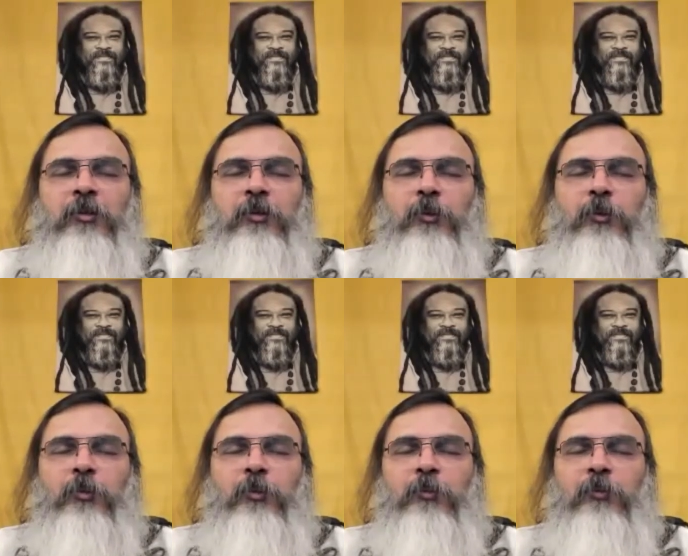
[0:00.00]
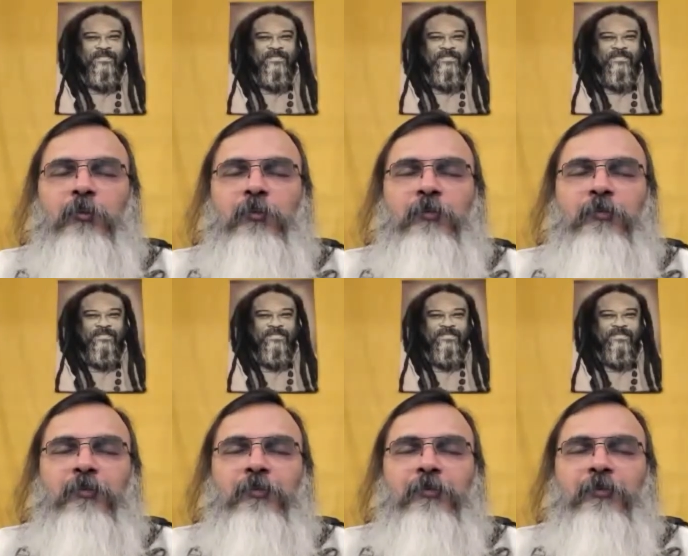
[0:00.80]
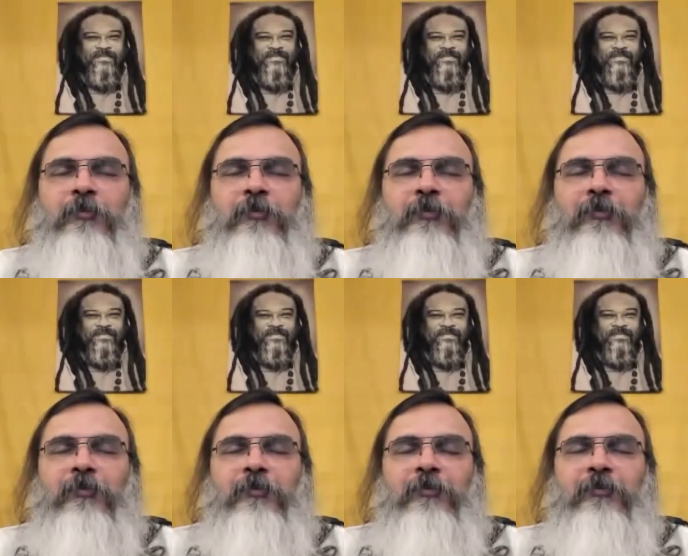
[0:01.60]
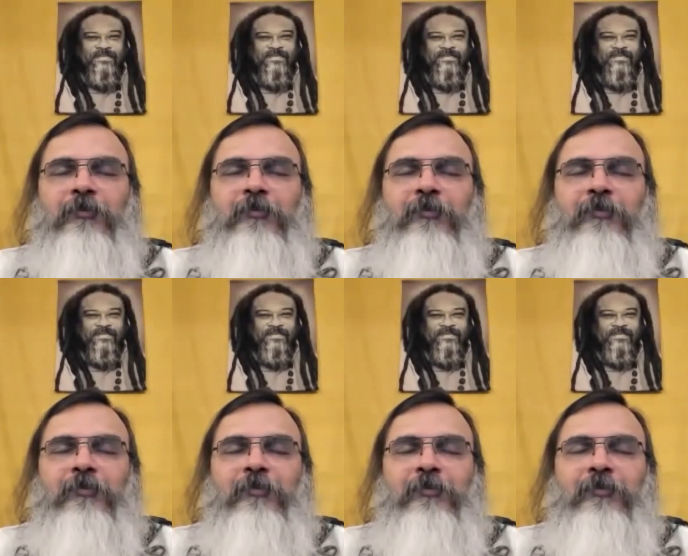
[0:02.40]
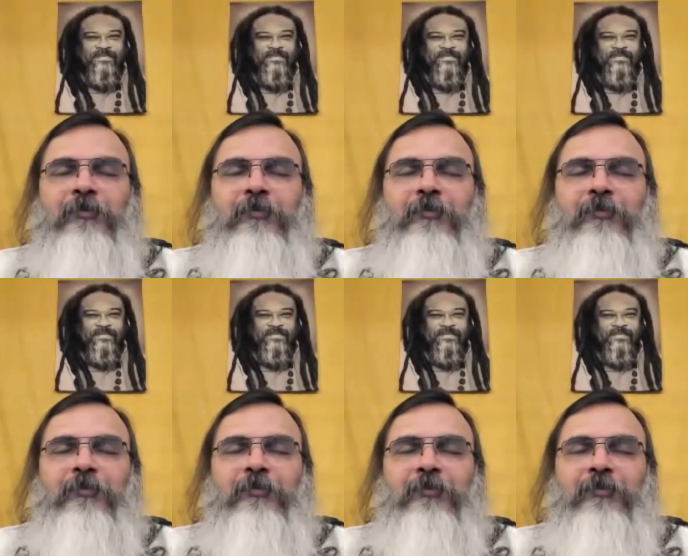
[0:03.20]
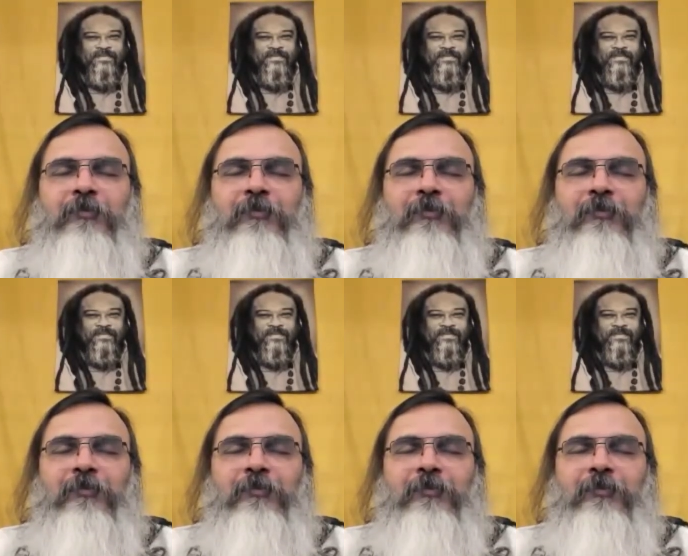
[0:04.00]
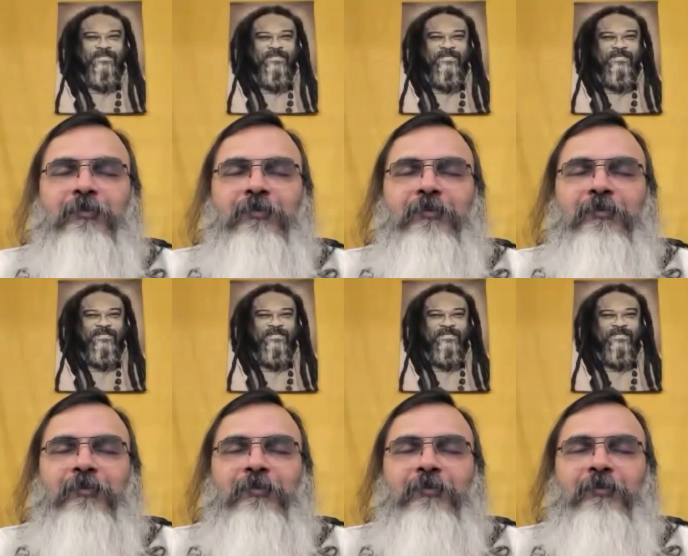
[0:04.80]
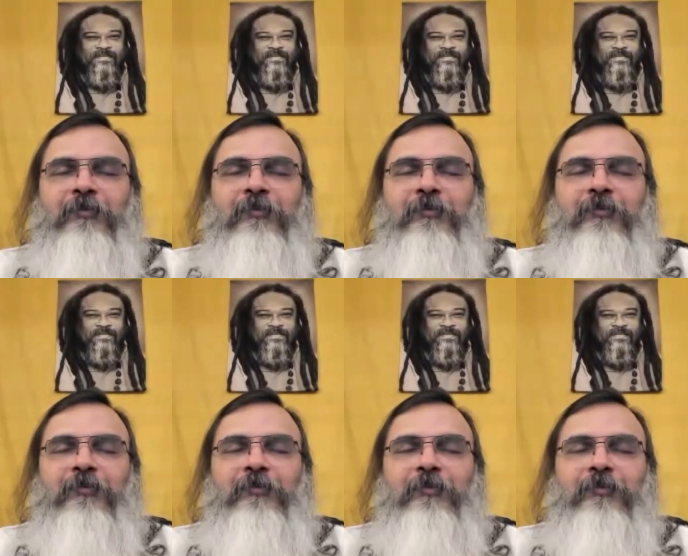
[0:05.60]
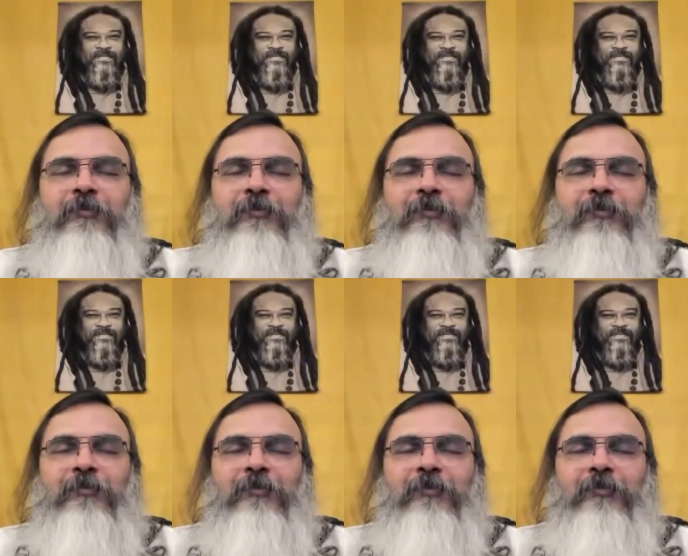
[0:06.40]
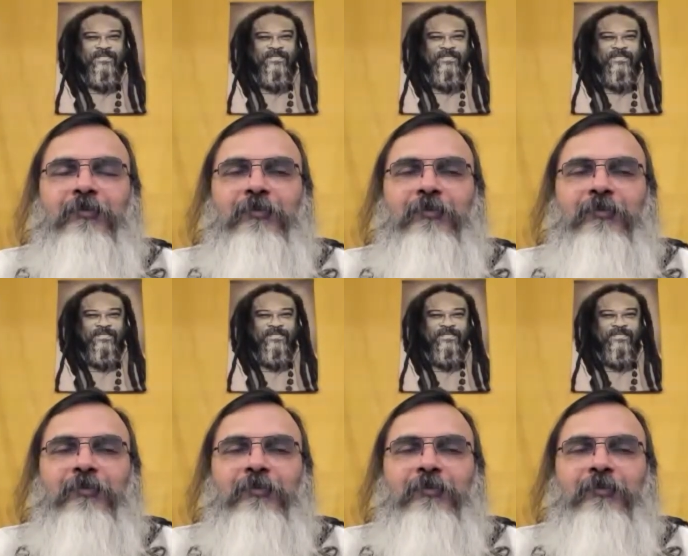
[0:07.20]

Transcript: Nobody speaks.